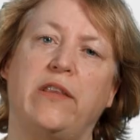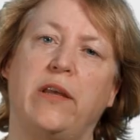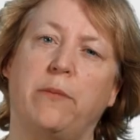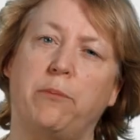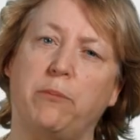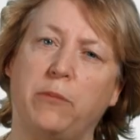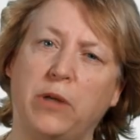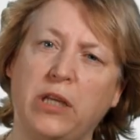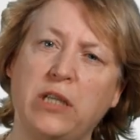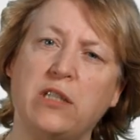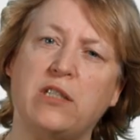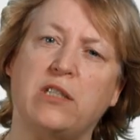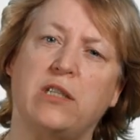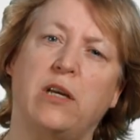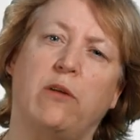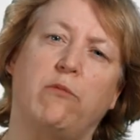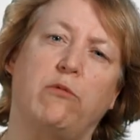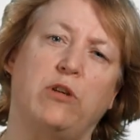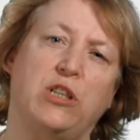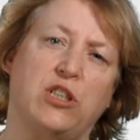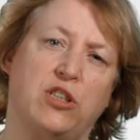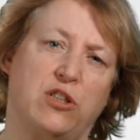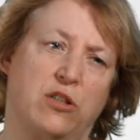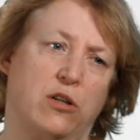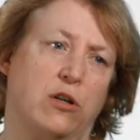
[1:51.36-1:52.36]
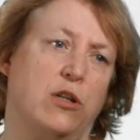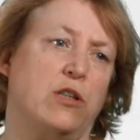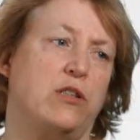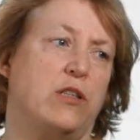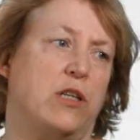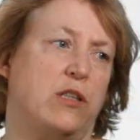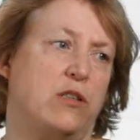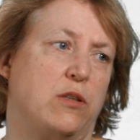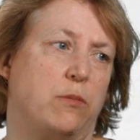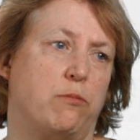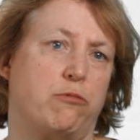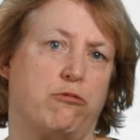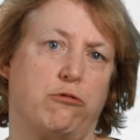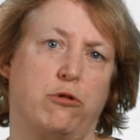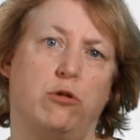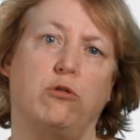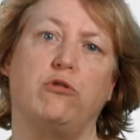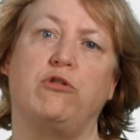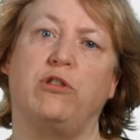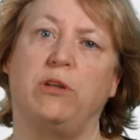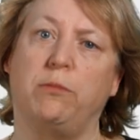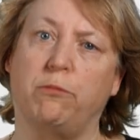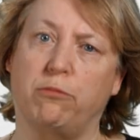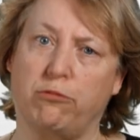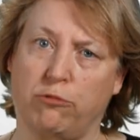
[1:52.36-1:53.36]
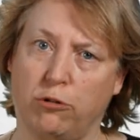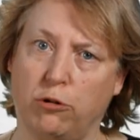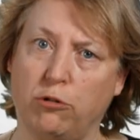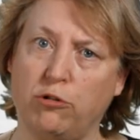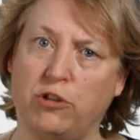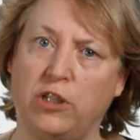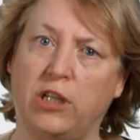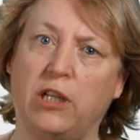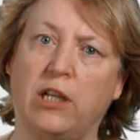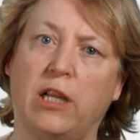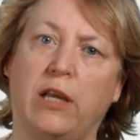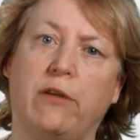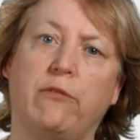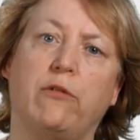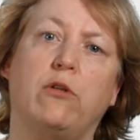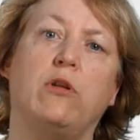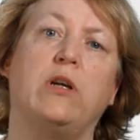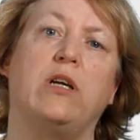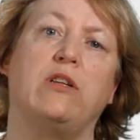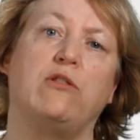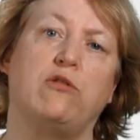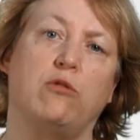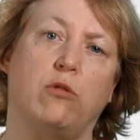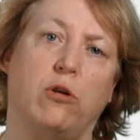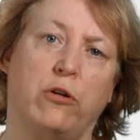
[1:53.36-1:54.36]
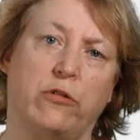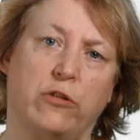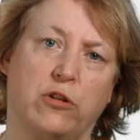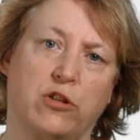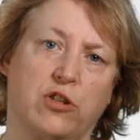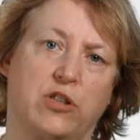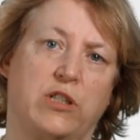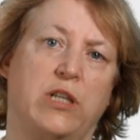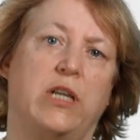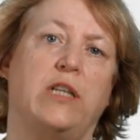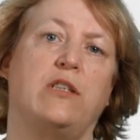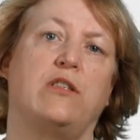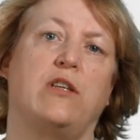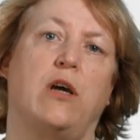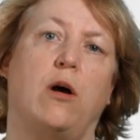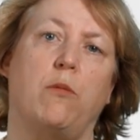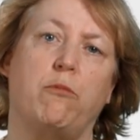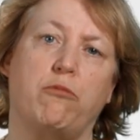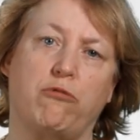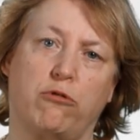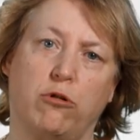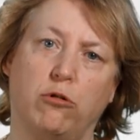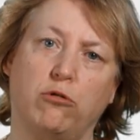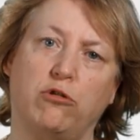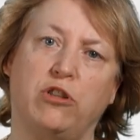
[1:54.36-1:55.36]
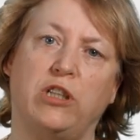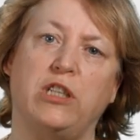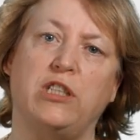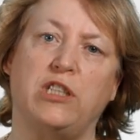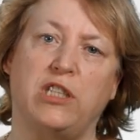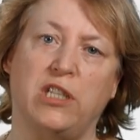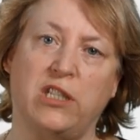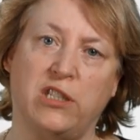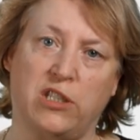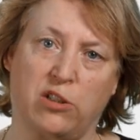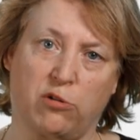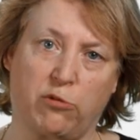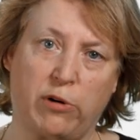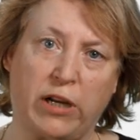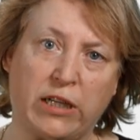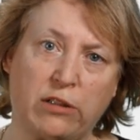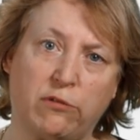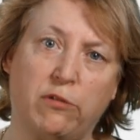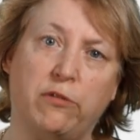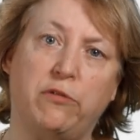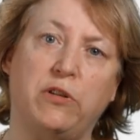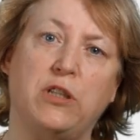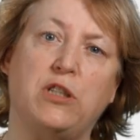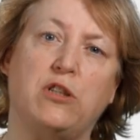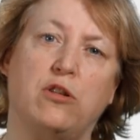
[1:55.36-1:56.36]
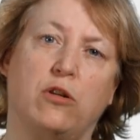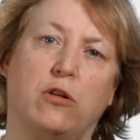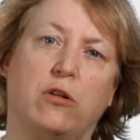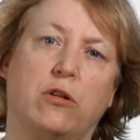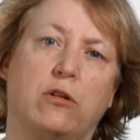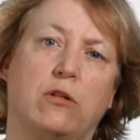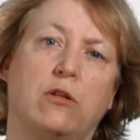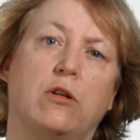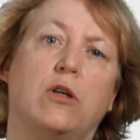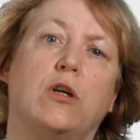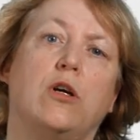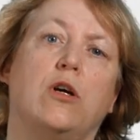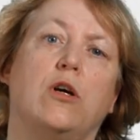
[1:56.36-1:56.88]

That means that we start at the protein-protein level and to understand how proteins interact with each other,